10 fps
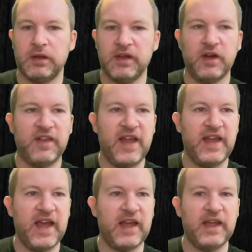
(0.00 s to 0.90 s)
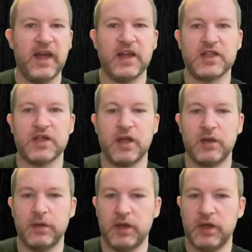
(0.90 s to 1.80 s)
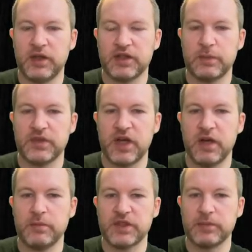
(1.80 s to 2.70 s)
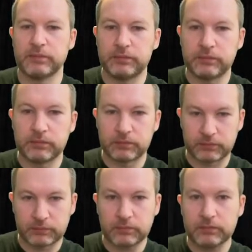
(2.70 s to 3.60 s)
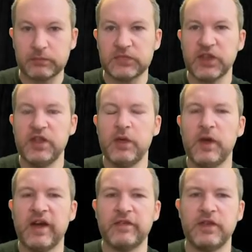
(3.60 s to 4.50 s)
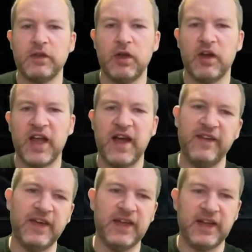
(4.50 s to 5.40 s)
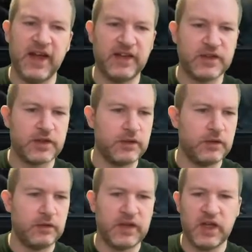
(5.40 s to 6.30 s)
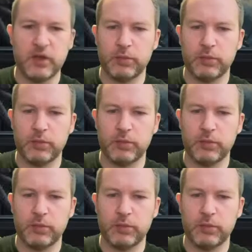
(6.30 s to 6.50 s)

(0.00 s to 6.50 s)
They're not there yet. Yeah, so sometimes you have to log out and in again to get your